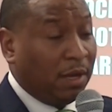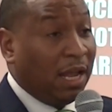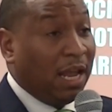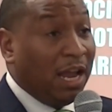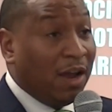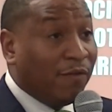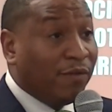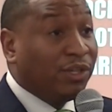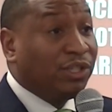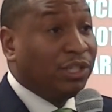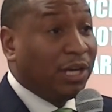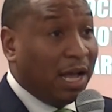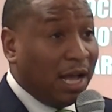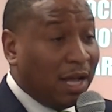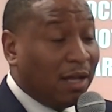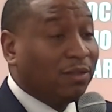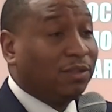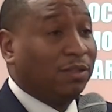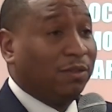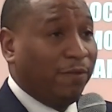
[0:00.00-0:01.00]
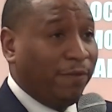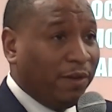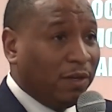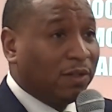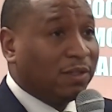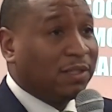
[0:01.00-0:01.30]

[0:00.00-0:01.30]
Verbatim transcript: every child should feel